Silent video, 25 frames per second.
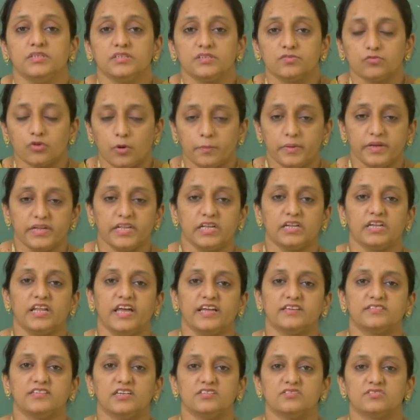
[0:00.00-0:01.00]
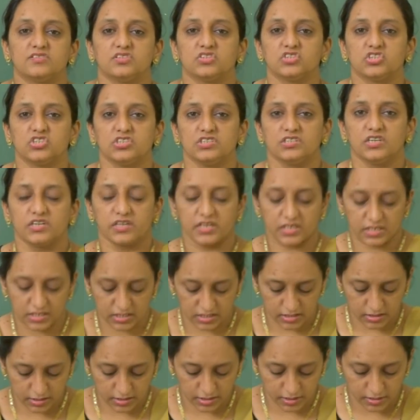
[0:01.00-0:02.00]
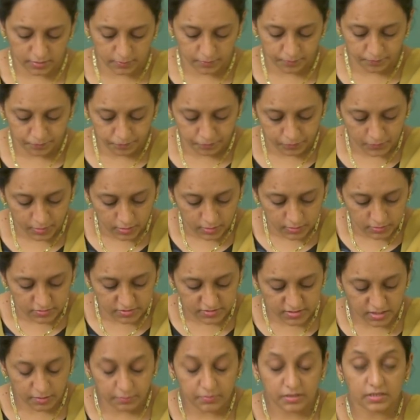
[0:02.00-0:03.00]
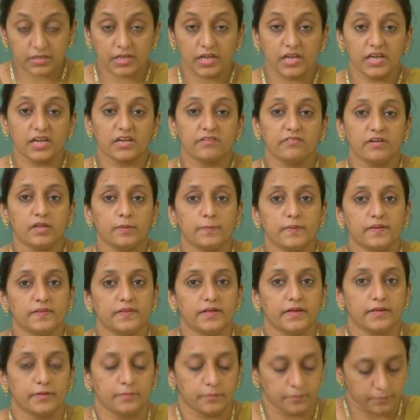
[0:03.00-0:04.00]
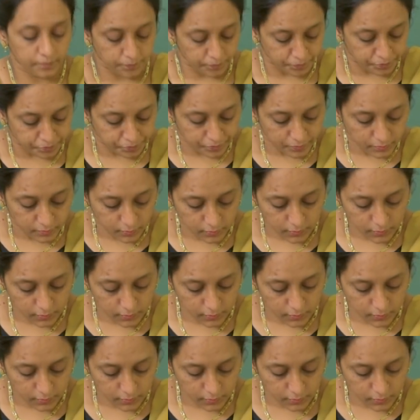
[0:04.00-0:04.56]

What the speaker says: means vomiting like sensation again and again. Stomach ache will be there.